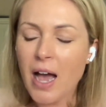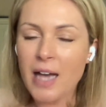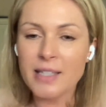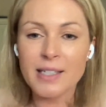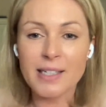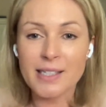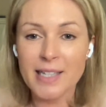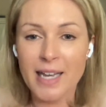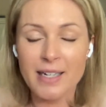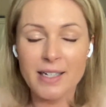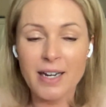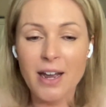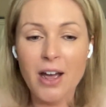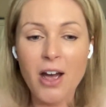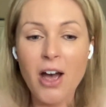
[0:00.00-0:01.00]
As I said,
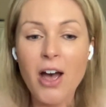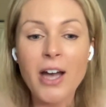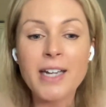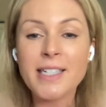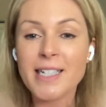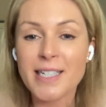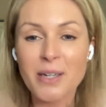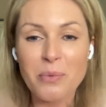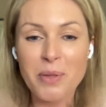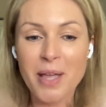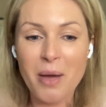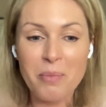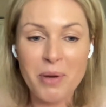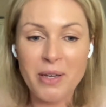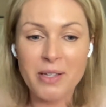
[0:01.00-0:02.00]
I did it
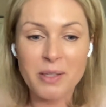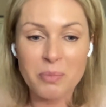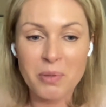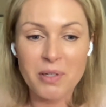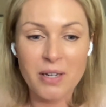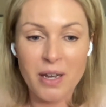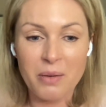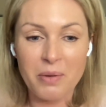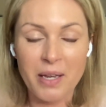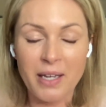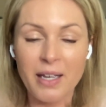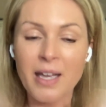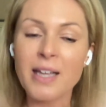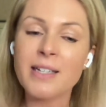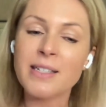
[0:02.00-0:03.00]
without my husband
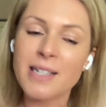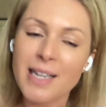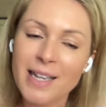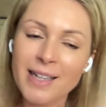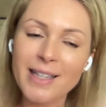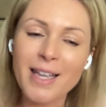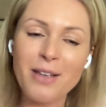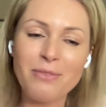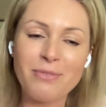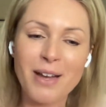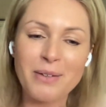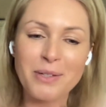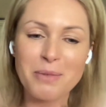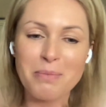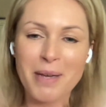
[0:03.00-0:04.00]
knowing, until he
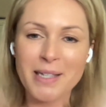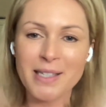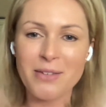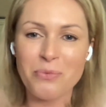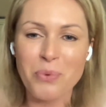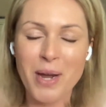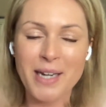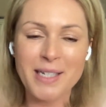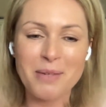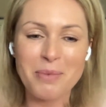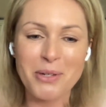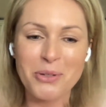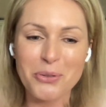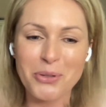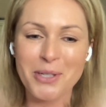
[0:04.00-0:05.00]
found a massive way to
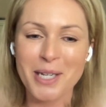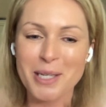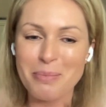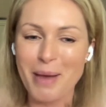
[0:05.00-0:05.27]
my daughter's